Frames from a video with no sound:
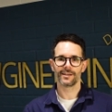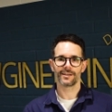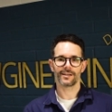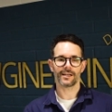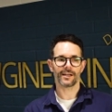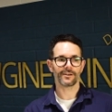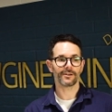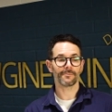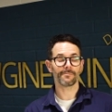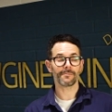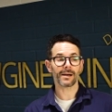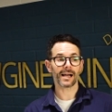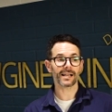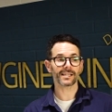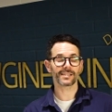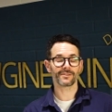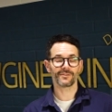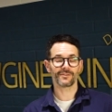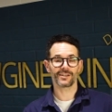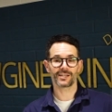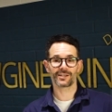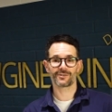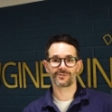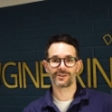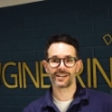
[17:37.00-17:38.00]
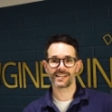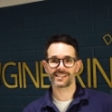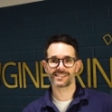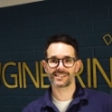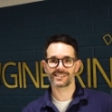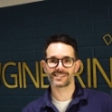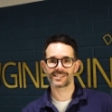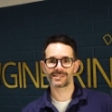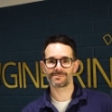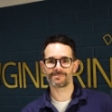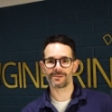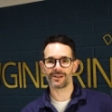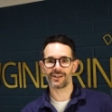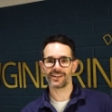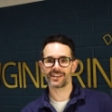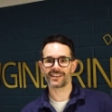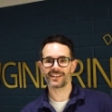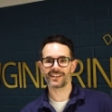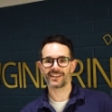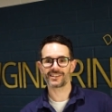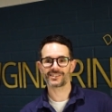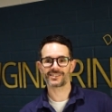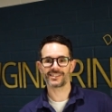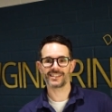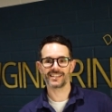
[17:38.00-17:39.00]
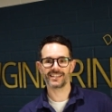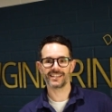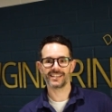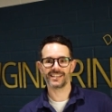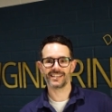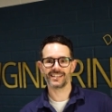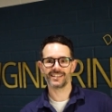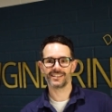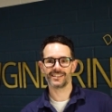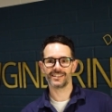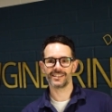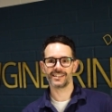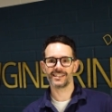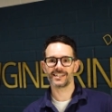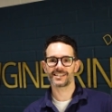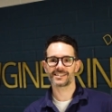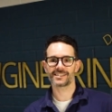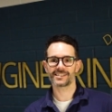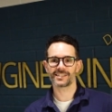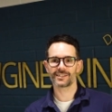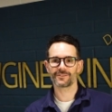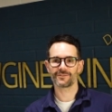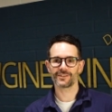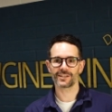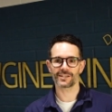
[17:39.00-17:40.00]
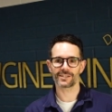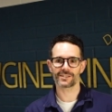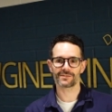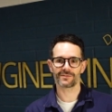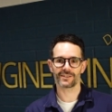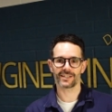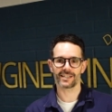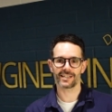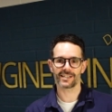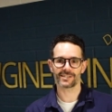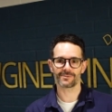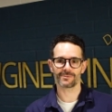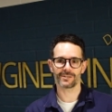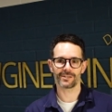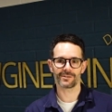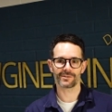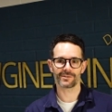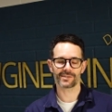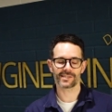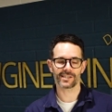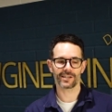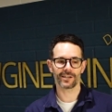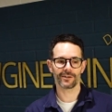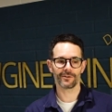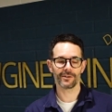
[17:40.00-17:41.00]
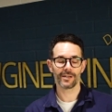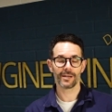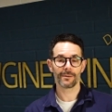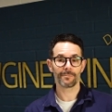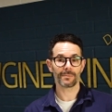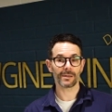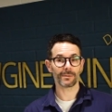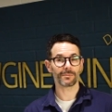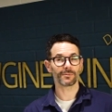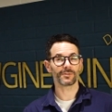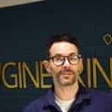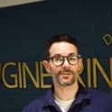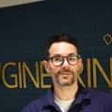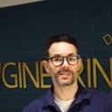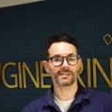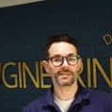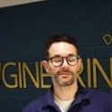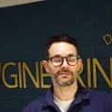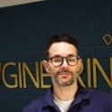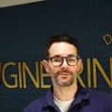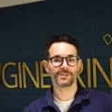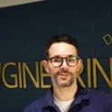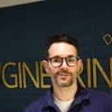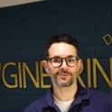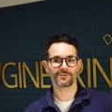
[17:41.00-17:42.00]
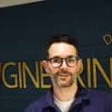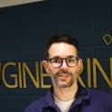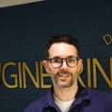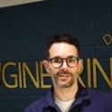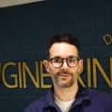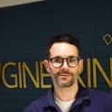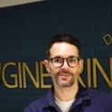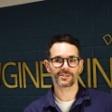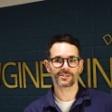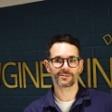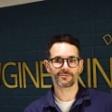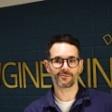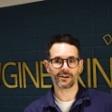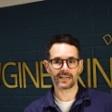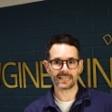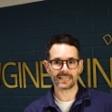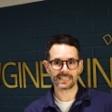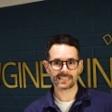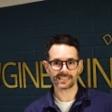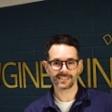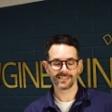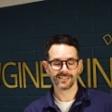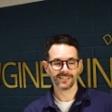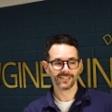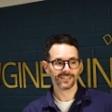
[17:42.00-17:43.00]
had a massive increase in spike actually in the listening figures for that as well. So people do seem to be enjoying it, which is great.